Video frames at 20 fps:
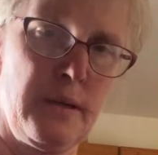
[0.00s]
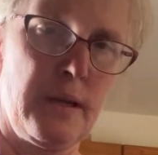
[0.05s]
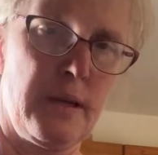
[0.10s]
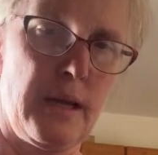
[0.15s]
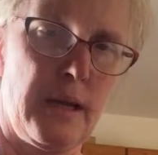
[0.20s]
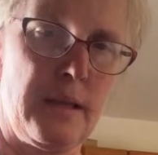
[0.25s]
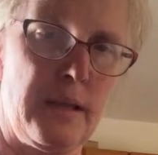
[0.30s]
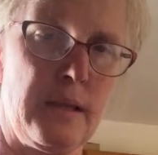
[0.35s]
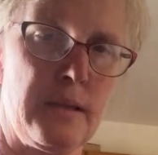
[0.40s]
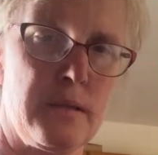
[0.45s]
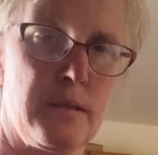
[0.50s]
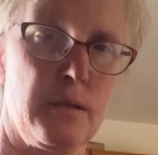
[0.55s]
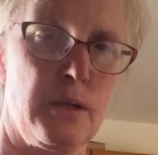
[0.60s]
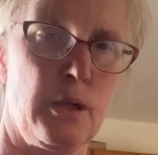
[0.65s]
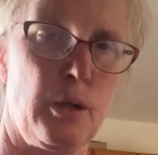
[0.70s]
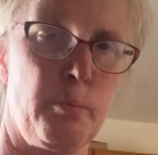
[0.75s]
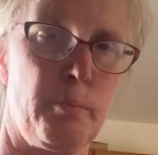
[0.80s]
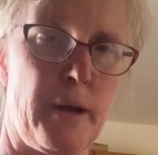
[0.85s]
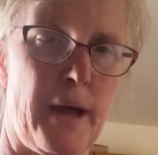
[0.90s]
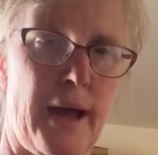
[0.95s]
and these
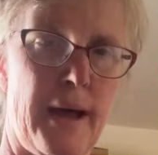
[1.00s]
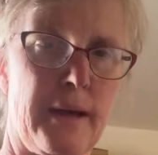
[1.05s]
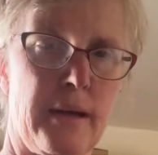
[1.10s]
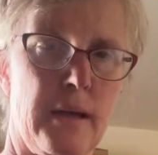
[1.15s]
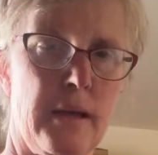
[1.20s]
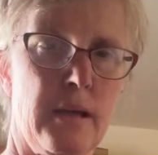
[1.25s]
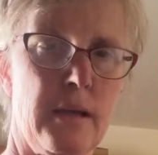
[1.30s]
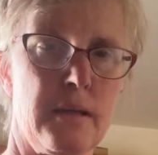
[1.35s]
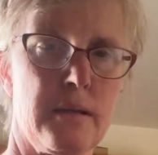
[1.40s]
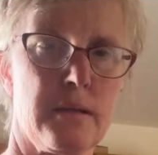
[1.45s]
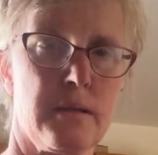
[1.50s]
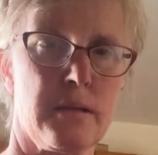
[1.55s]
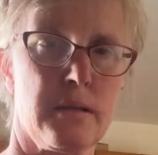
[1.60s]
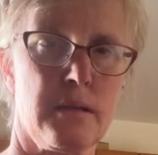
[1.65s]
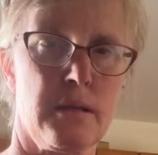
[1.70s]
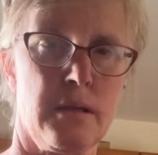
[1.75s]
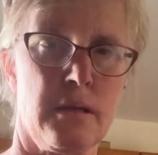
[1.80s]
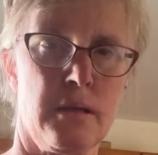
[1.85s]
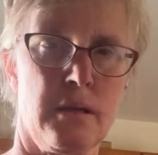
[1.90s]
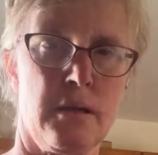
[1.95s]
little packets
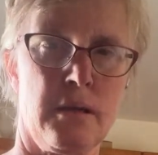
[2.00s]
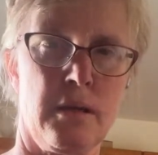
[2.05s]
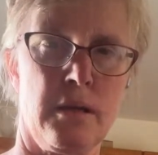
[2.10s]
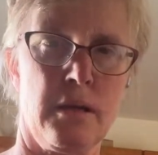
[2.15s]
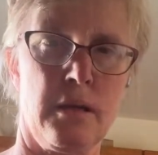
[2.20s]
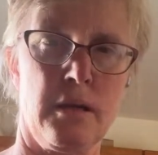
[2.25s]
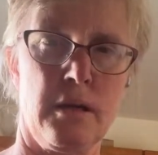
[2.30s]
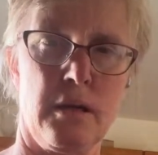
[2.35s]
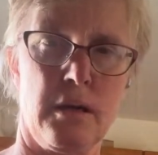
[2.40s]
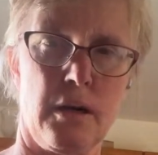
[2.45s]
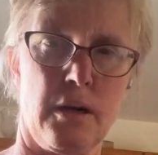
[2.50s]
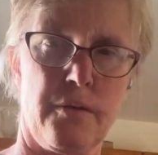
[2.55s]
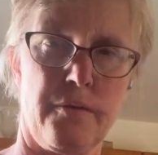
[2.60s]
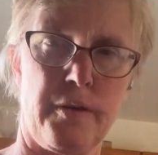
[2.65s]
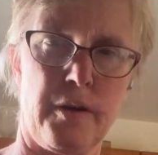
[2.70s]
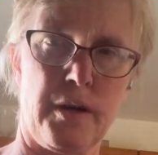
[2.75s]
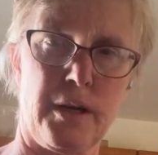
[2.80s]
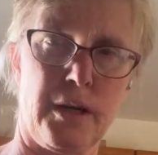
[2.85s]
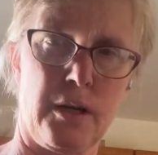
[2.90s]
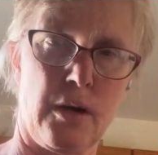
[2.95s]
are
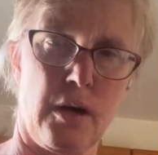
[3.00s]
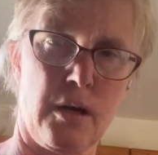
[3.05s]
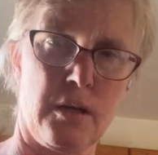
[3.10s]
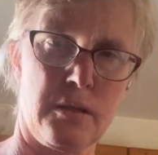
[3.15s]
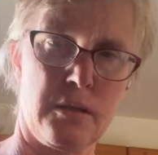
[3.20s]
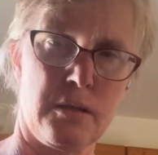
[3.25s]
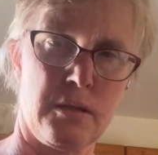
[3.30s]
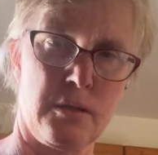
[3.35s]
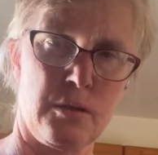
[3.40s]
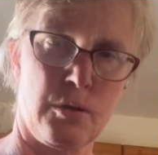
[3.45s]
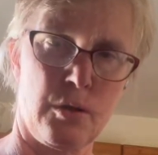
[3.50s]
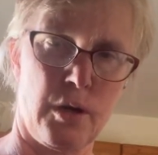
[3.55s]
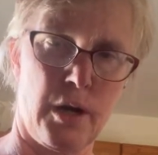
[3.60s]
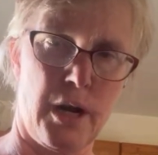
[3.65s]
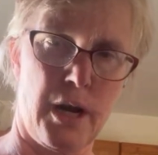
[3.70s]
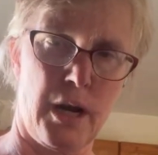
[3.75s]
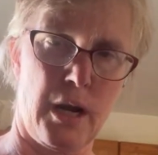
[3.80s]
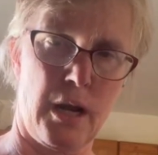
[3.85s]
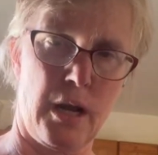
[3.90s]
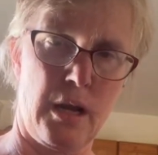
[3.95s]
very
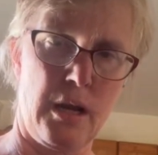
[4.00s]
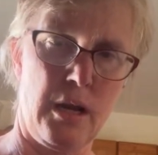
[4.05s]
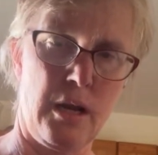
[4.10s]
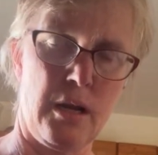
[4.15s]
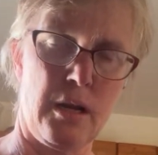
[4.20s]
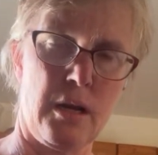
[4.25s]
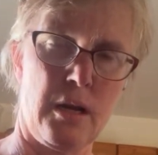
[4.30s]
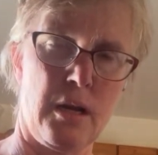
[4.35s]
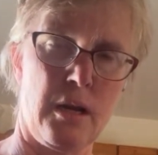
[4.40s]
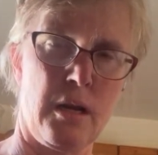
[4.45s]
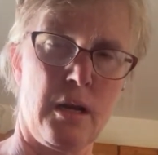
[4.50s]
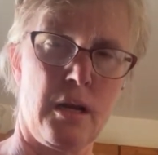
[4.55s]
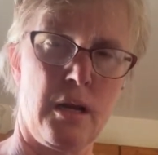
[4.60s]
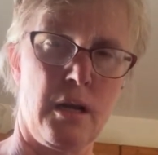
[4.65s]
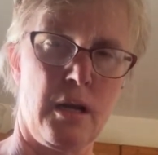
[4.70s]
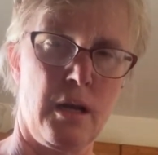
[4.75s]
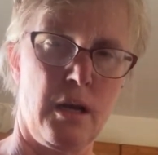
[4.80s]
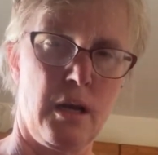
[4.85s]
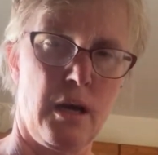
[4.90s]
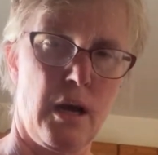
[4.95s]
concentrated.
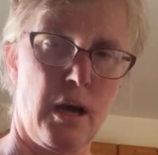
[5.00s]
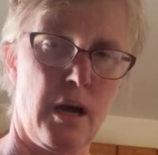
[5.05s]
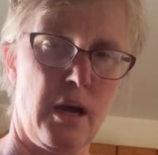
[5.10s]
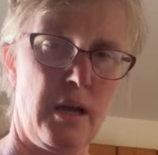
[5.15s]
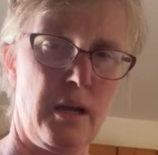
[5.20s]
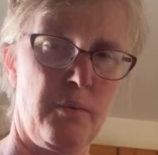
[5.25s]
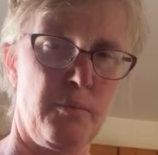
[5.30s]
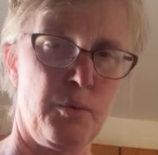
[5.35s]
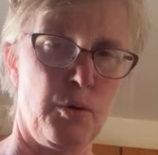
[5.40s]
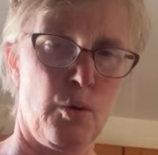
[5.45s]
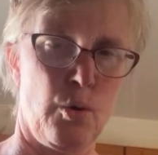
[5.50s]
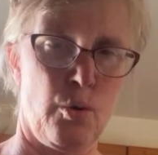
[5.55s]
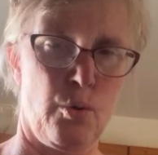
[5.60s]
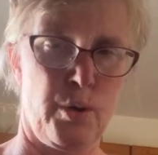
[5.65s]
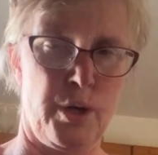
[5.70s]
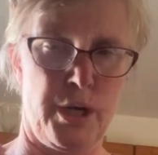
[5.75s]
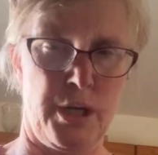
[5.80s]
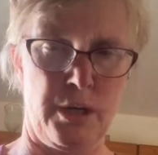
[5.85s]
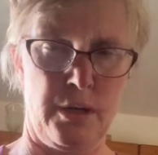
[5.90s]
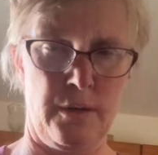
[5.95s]
I am
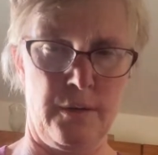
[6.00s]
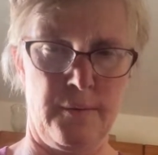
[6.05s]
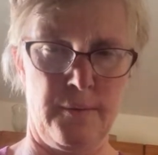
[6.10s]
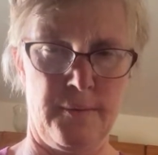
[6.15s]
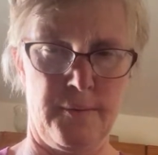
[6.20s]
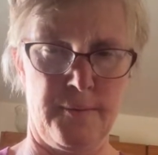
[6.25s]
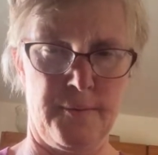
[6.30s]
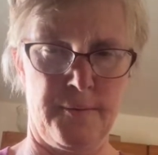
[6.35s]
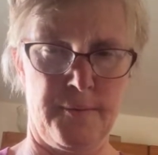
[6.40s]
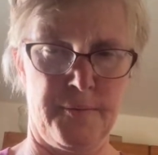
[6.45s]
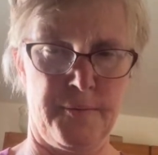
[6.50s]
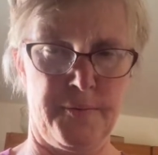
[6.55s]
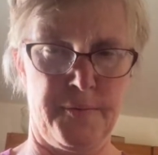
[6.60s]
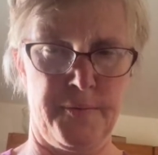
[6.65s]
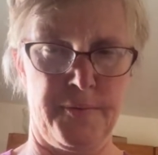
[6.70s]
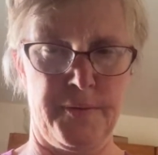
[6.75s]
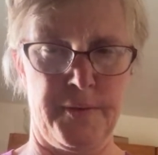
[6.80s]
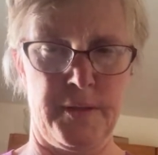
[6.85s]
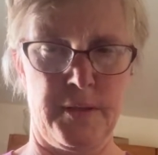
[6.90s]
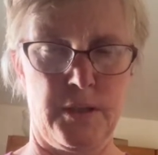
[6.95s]
going
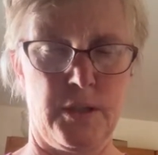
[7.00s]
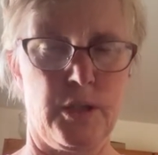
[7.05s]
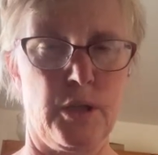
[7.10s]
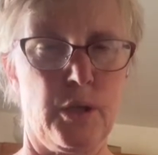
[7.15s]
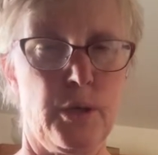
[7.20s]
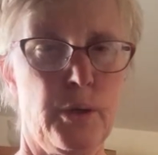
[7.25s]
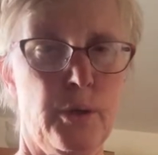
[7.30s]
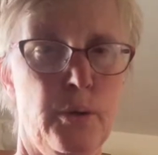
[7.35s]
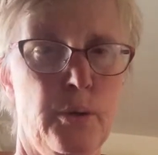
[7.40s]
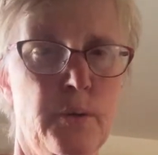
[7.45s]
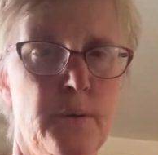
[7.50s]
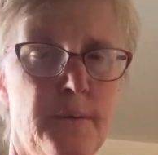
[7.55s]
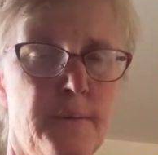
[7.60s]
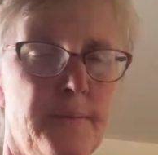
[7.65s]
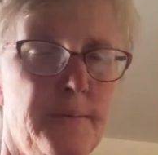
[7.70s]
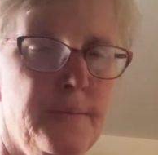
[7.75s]
to